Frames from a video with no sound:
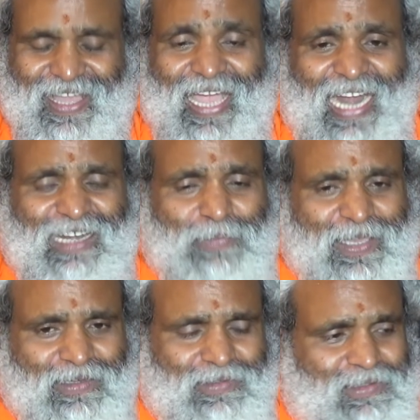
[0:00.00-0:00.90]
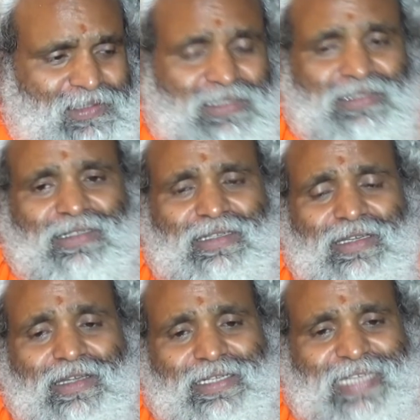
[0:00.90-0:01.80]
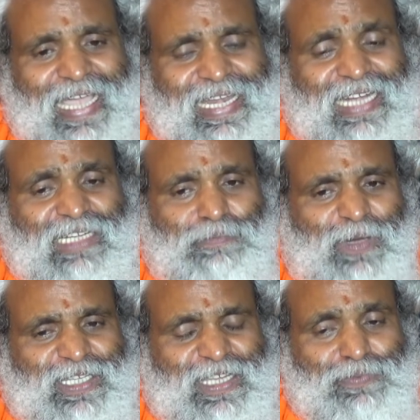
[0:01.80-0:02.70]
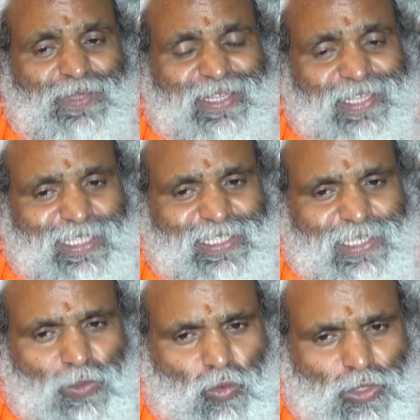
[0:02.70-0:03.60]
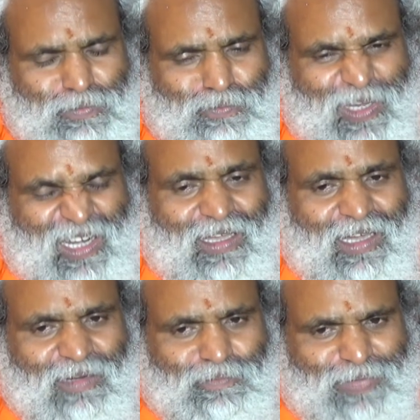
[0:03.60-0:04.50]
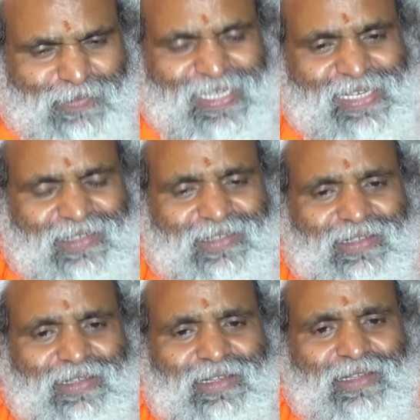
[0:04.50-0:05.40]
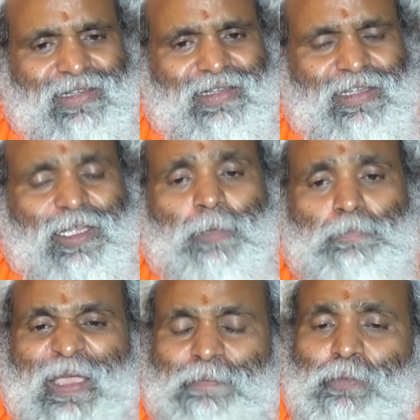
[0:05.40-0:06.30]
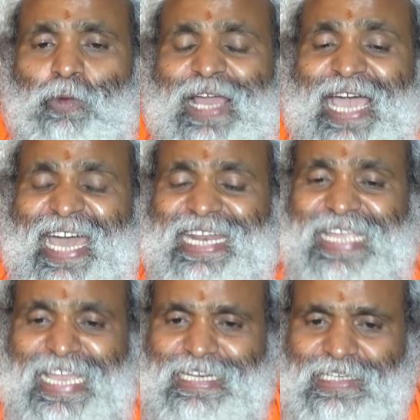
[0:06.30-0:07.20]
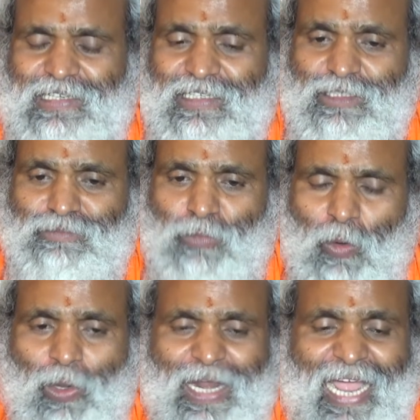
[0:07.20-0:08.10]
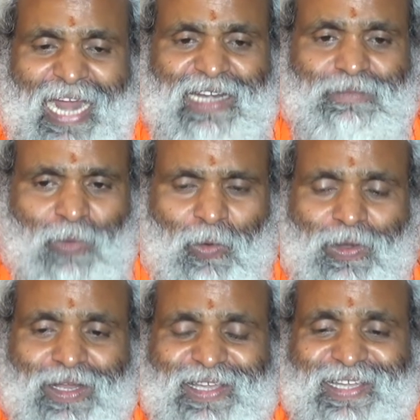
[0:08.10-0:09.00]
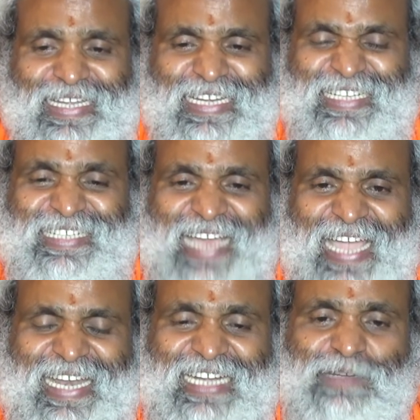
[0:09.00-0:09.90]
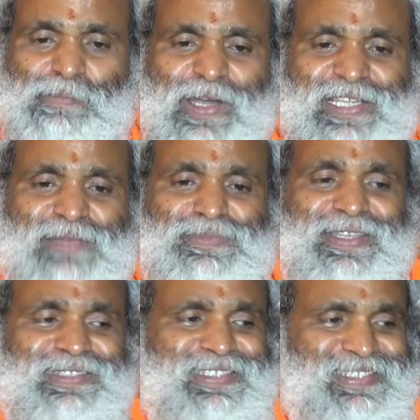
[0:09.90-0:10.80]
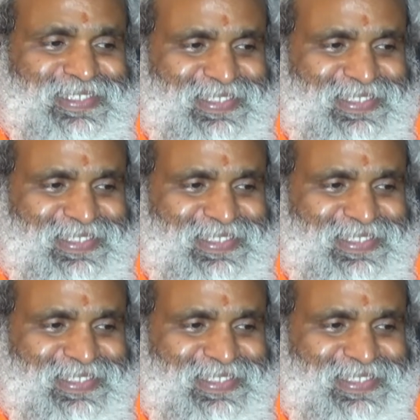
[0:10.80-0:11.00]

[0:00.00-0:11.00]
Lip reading: And because direct perception is used for confirmation, people are engrossed more and more in direct perceptions.